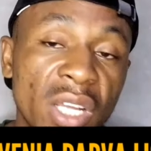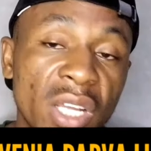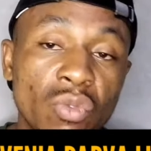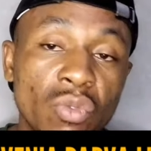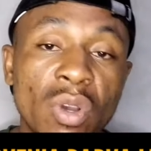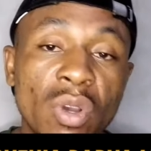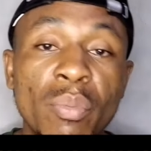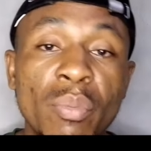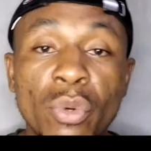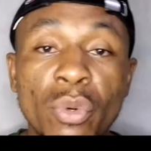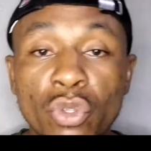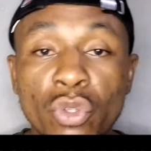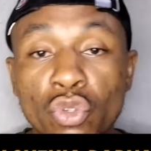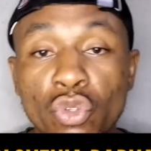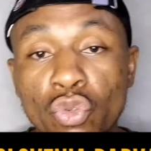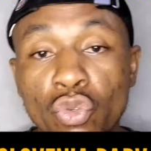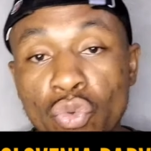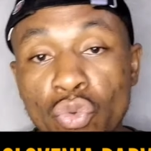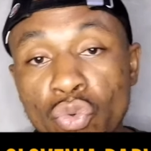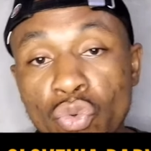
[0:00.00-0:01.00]
at
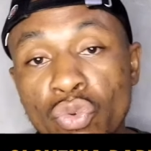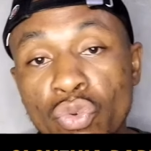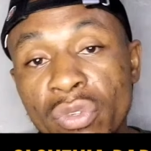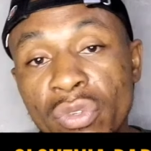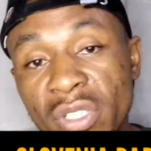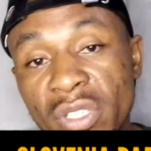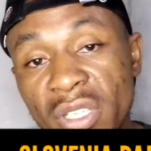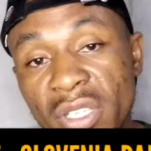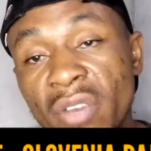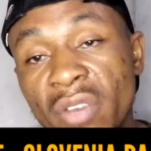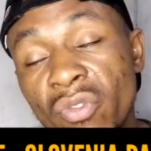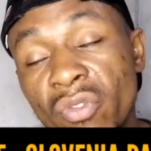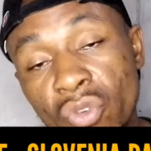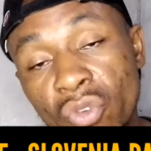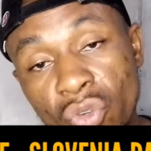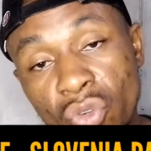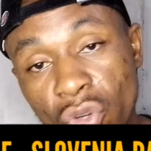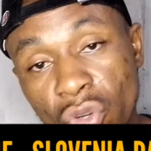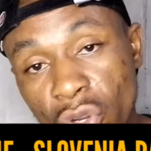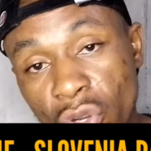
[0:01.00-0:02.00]

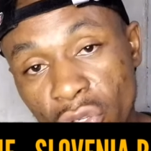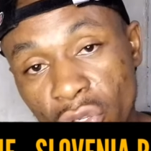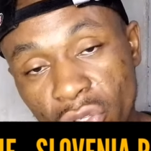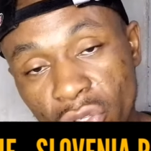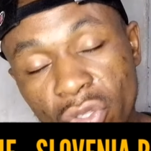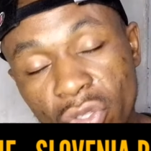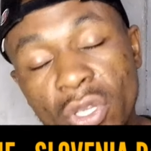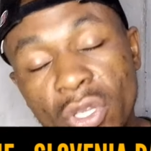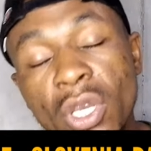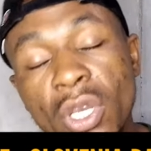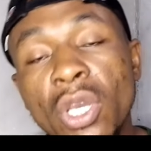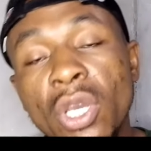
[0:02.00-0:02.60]
1.27 odds.